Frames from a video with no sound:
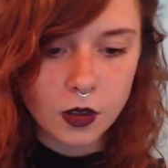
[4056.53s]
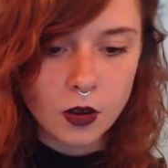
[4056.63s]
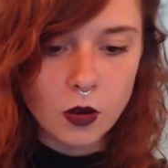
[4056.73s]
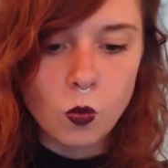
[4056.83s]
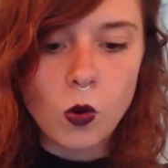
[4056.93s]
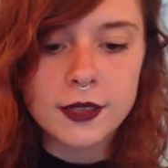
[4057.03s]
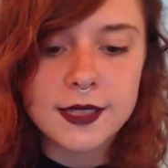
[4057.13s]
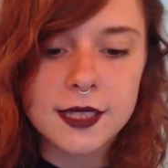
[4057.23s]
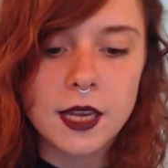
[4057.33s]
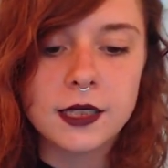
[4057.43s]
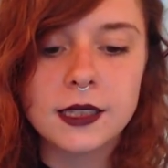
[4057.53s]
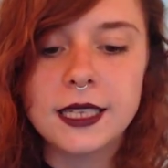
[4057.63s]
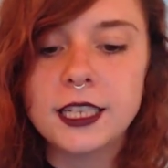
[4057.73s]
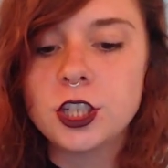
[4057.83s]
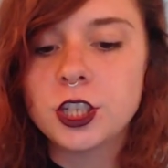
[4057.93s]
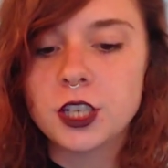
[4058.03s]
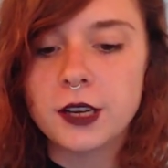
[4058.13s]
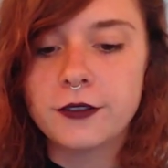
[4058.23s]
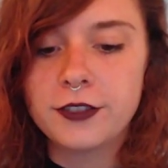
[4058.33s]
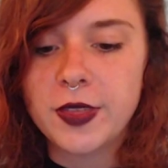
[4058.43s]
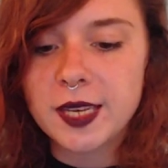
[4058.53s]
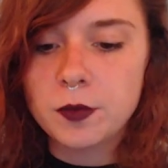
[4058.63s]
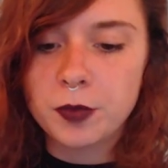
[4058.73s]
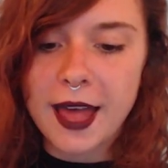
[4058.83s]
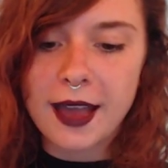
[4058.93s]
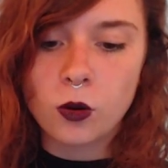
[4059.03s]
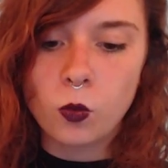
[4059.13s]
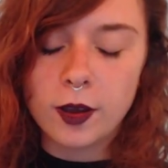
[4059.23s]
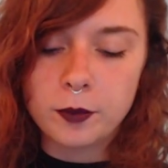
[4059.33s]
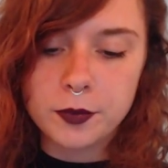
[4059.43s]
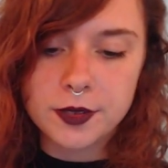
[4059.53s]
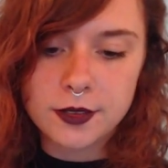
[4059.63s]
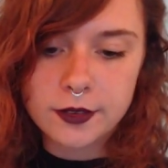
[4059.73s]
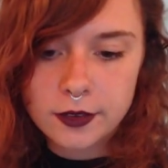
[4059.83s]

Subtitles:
Once a leash of thin black whips,